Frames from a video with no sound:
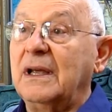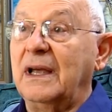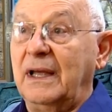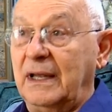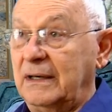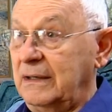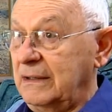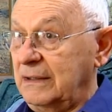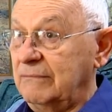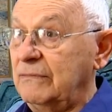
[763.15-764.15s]
And
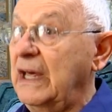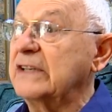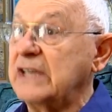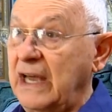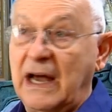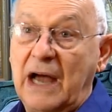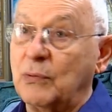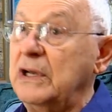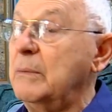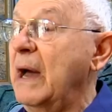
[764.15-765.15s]
that's how I
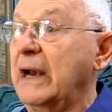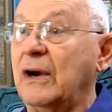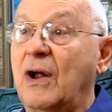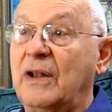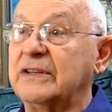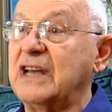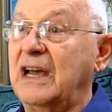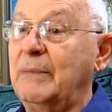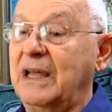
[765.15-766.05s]
read about it all the time.